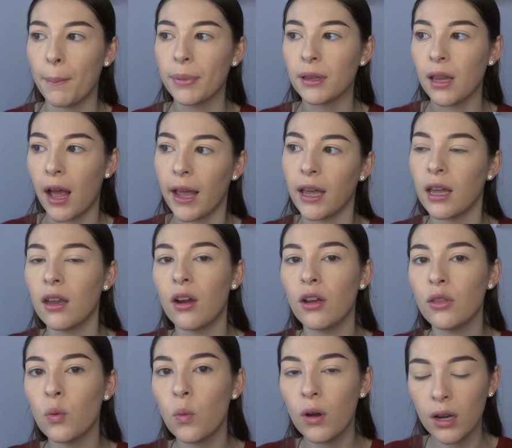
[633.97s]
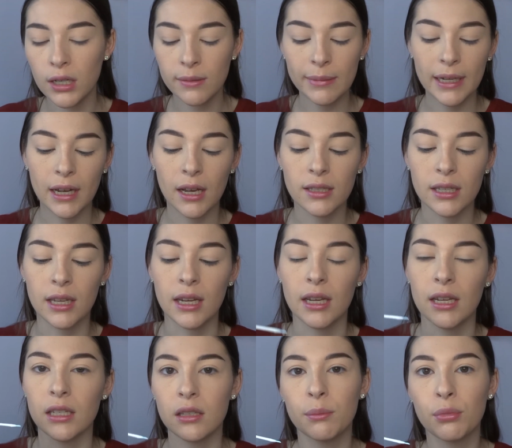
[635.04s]
applying it on the wand because it
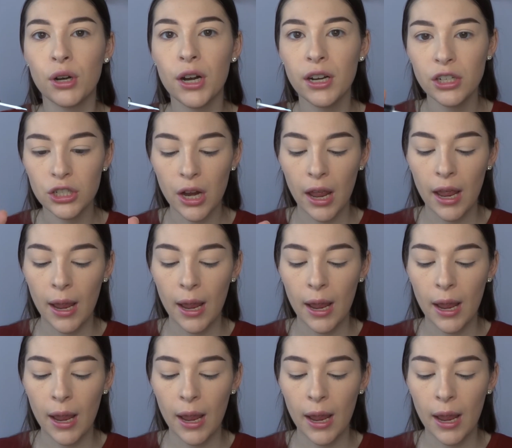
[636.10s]
is a brush,